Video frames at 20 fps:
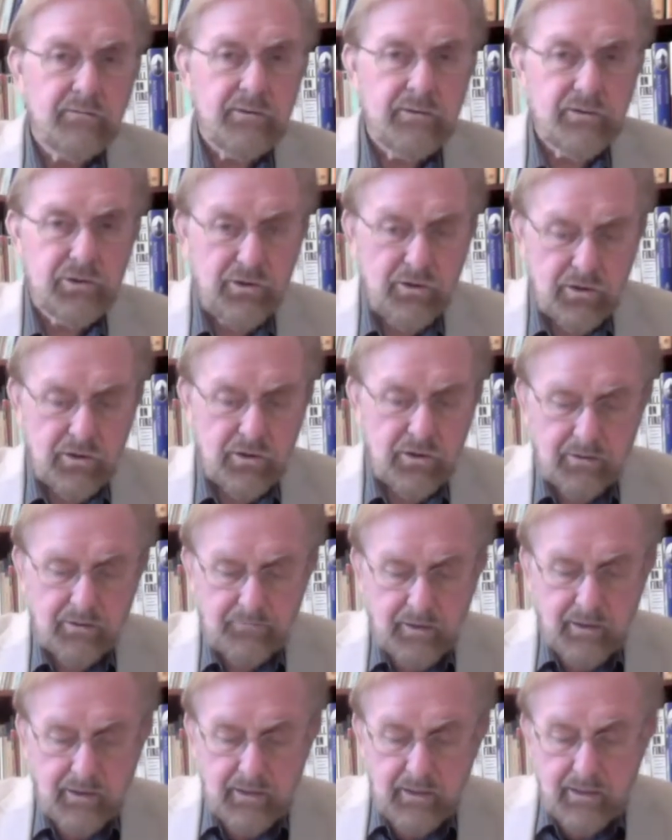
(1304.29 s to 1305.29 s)
journal,
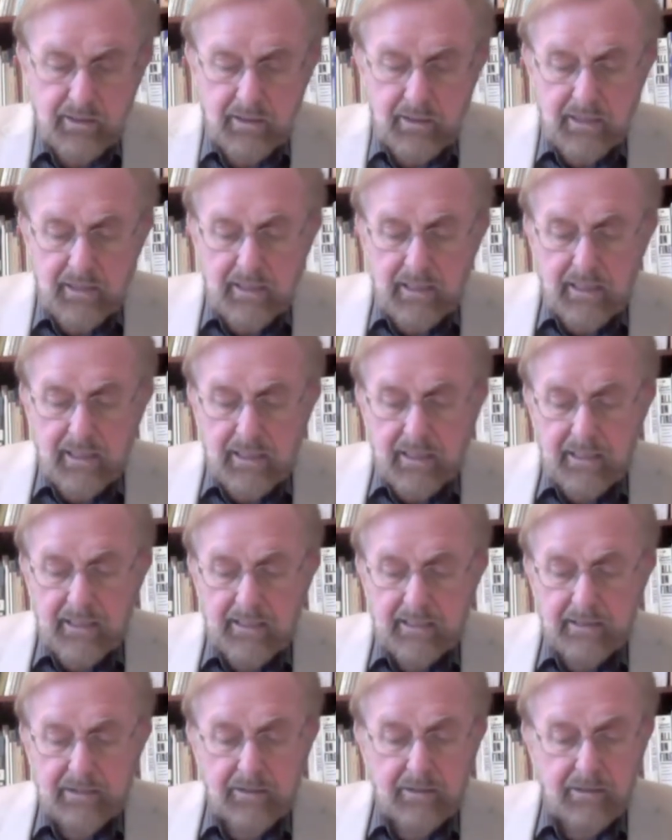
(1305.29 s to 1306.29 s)

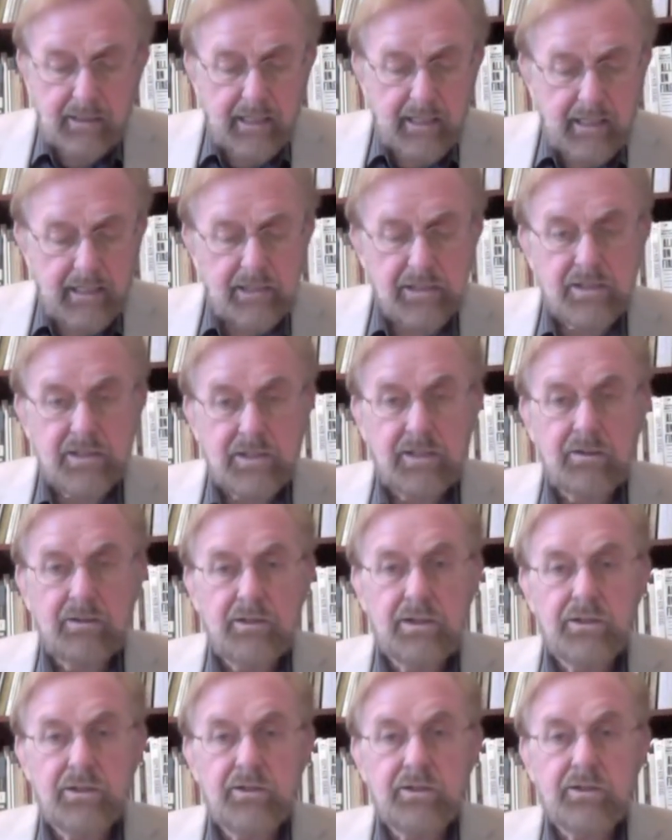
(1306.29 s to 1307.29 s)
uh, had a
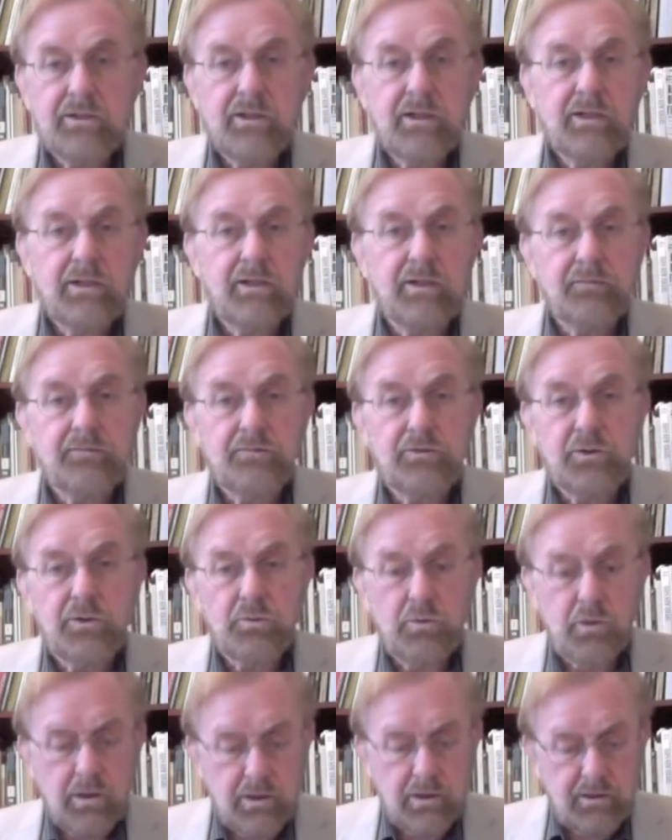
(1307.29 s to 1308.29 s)
series of
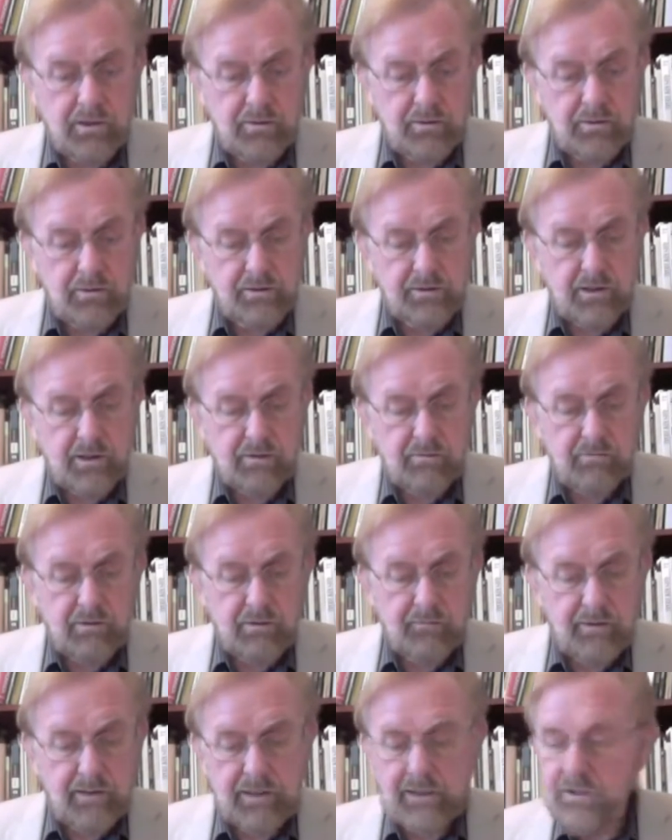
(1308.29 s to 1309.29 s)
two articles on
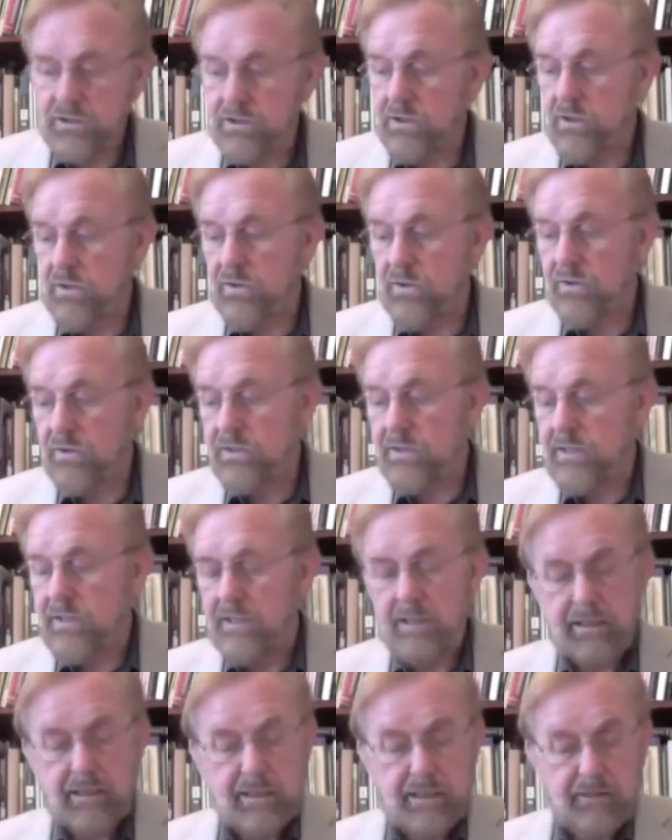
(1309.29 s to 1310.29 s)
Revelation 13
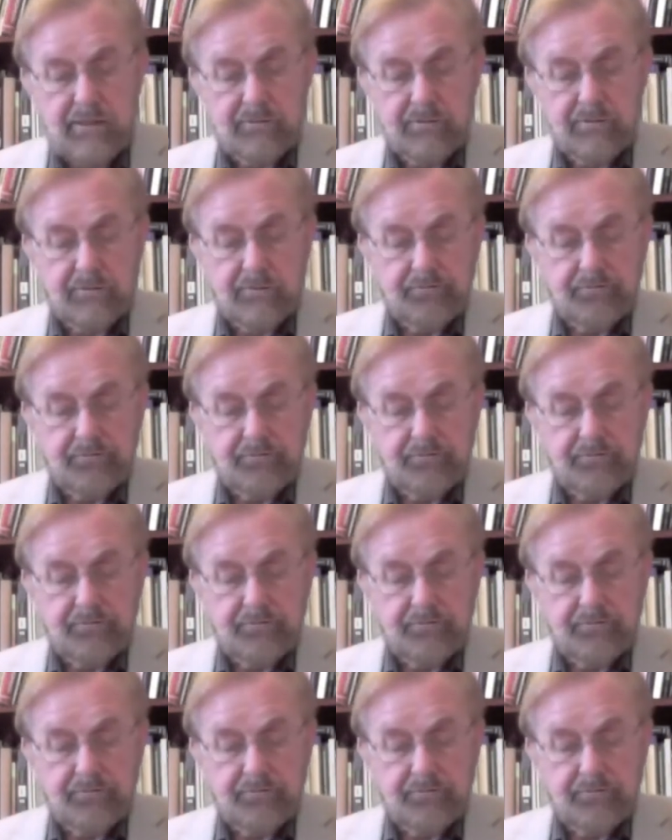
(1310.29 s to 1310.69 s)
11.